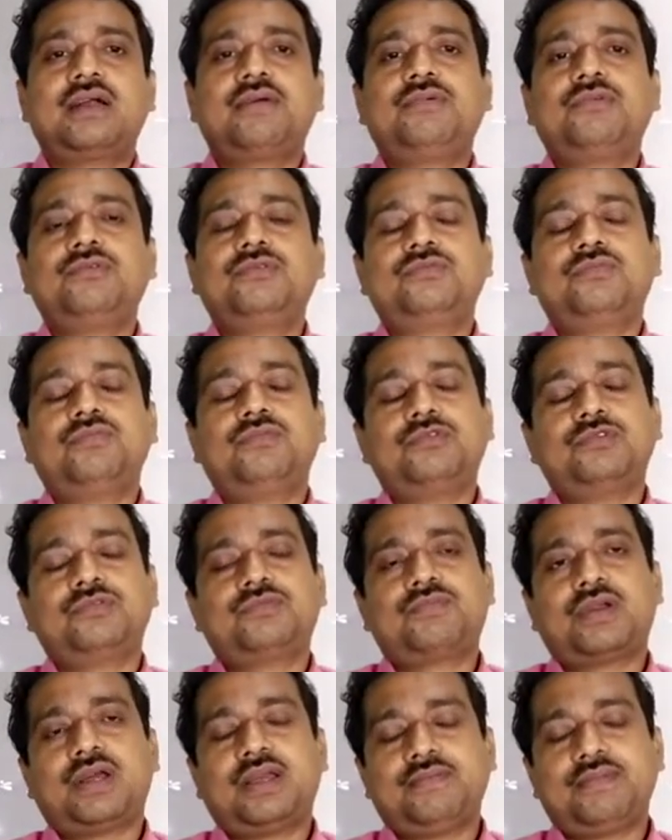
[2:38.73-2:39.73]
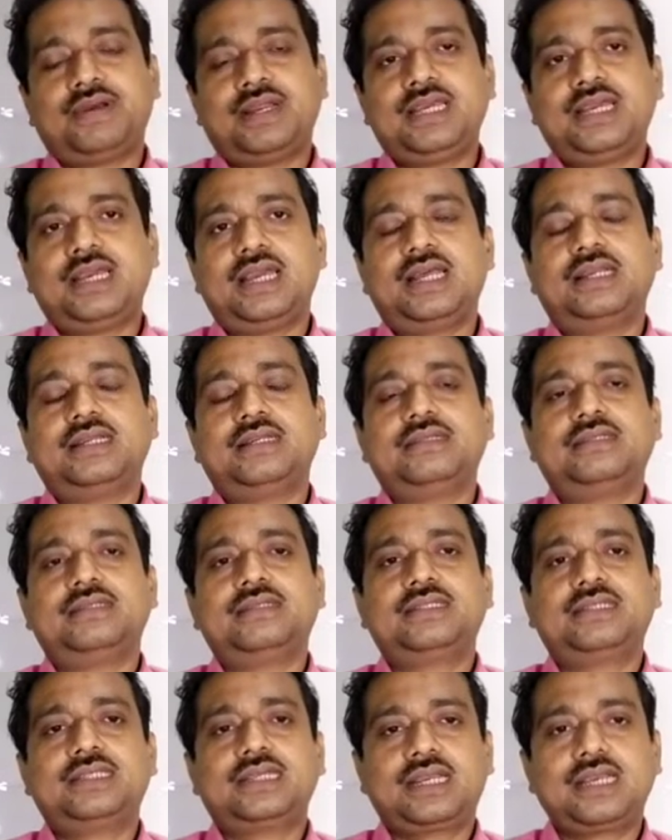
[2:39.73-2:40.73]
about both primary
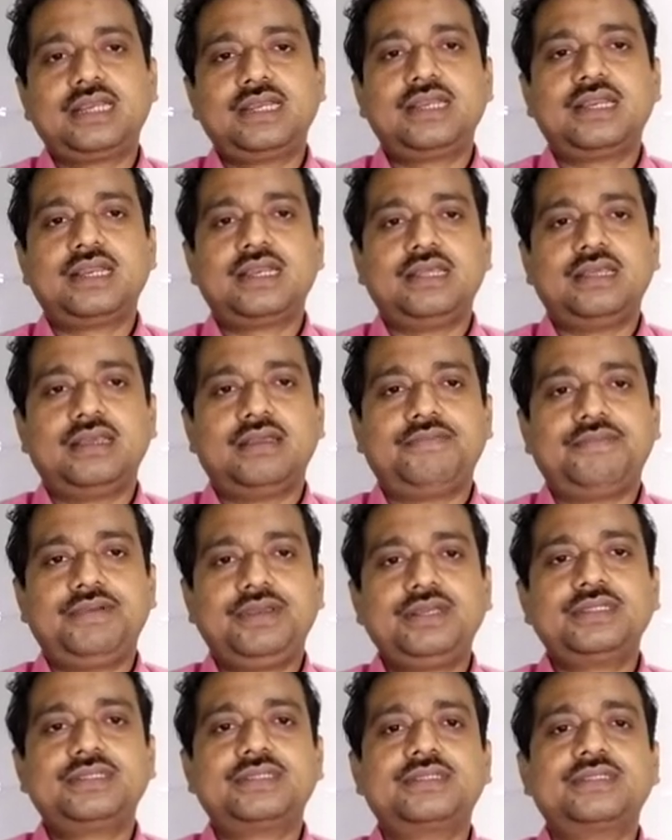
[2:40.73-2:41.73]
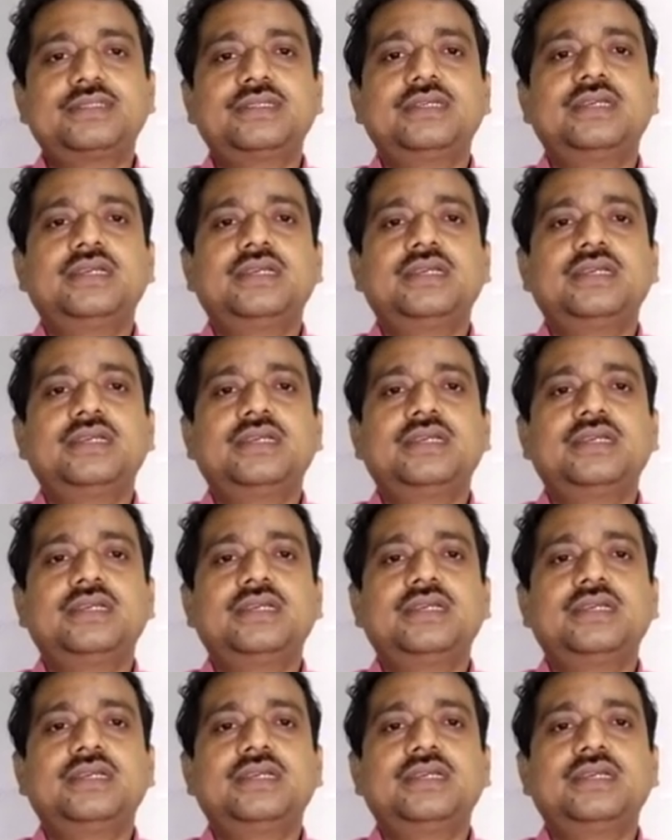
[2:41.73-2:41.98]
and secondary epics.